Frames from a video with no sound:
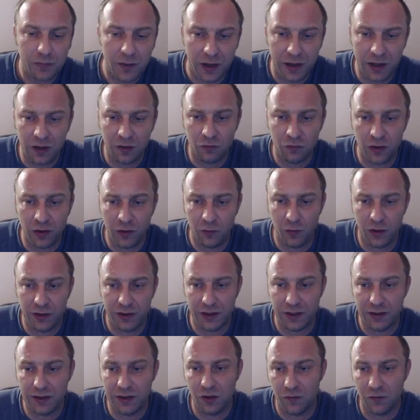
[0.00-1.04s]
e three, with
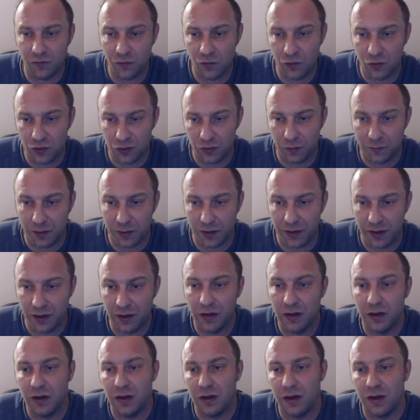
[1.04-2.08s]
the idea, of course, to play
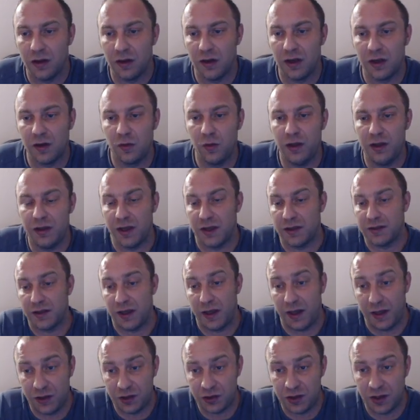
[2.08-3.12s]
uh, queen takes
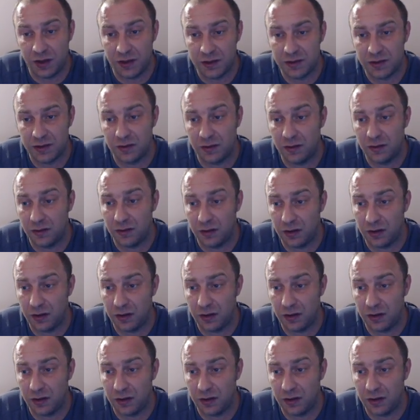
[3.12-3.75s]
h six. Uh,